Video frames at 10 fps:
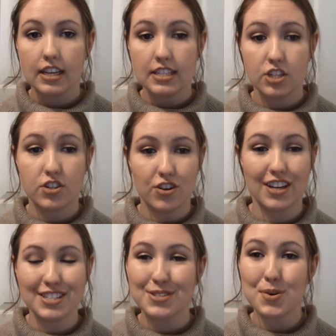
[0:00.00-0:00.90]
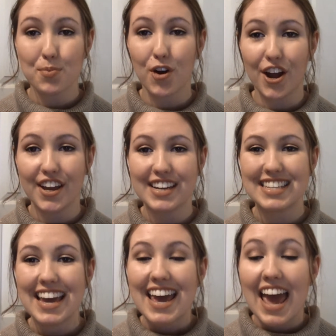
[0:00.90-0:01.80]

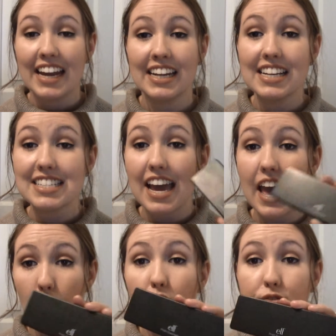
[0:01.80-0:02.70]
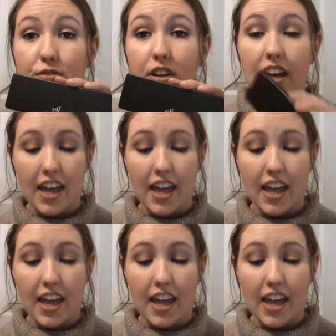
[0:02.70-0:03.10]
And it is e.l.f.